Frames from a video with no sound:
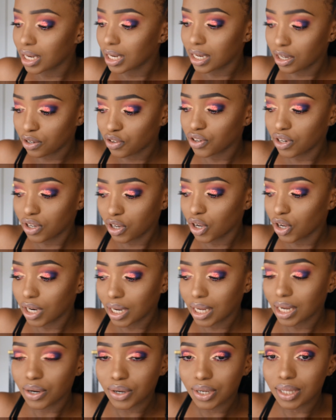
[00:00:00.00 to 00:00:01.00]
Literally gonna
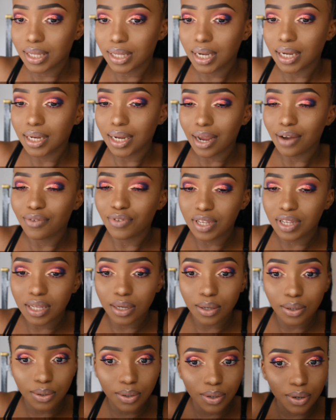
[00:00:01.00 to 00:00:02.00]
irritate every
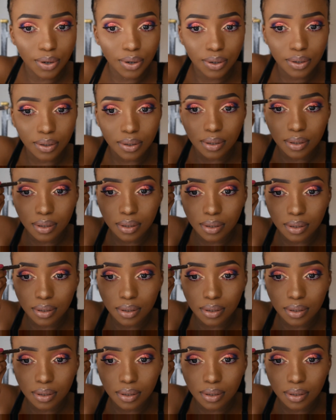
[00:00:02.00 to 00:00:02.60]
single girl on